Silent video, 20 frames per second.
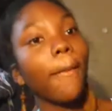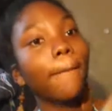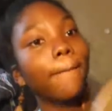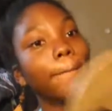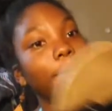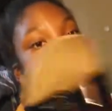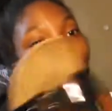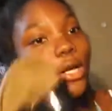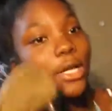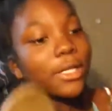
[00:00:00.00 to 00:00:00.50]

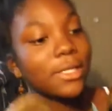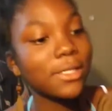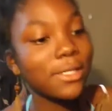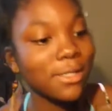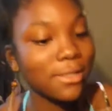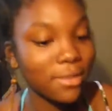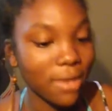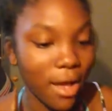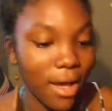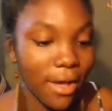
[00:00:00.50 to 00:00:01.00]

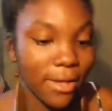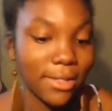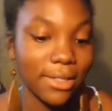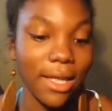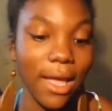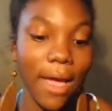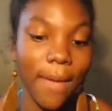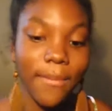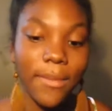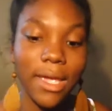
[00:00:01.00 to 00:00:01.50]
Birkenstock.
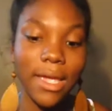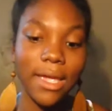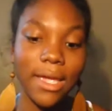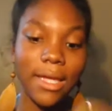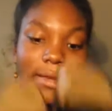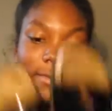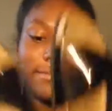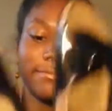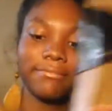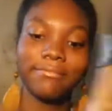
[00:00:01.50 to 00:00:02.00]
I
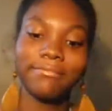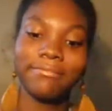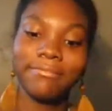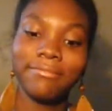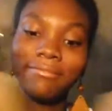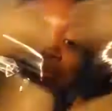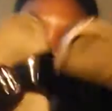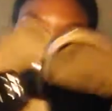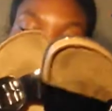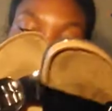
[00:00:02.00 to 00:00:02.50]
mean,
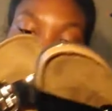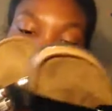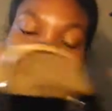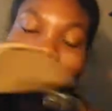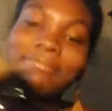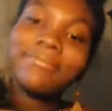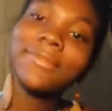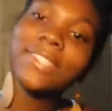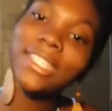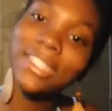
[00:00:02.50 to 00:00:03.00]

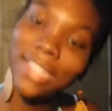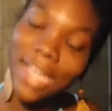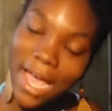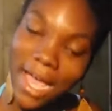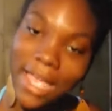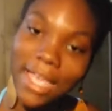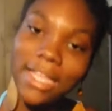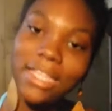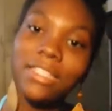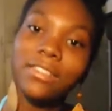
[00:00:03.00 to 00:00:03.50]

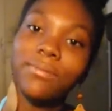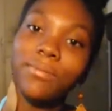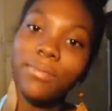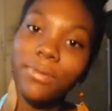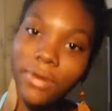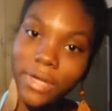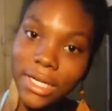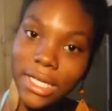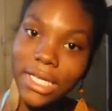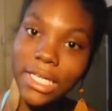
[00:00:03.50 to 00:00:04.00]
that is
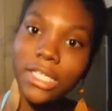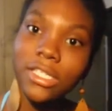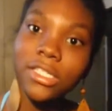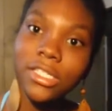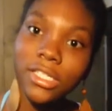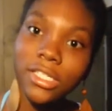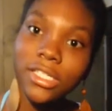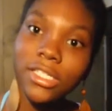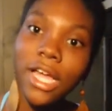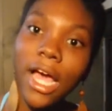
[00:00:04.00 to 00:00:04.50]
pretty
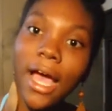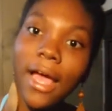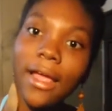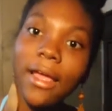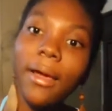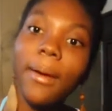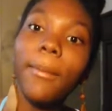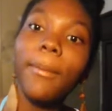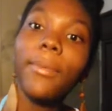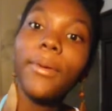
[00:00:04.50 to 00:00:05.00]
good. I
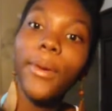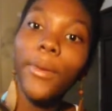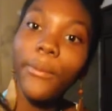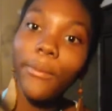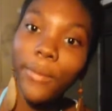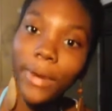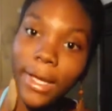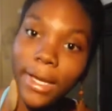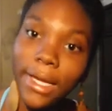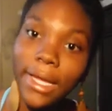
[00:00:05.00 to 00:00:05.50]
am
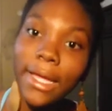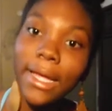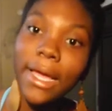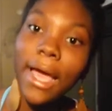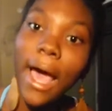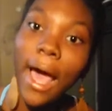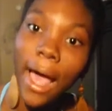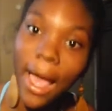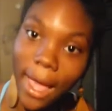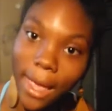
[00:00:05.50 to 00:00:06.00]
pretty
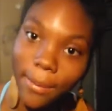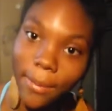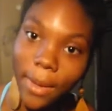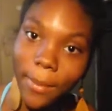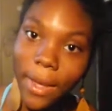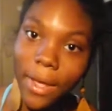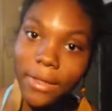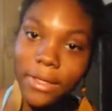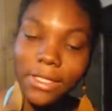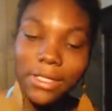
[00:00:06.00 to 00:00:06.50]
hype
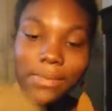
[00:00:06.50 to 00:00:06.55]
about this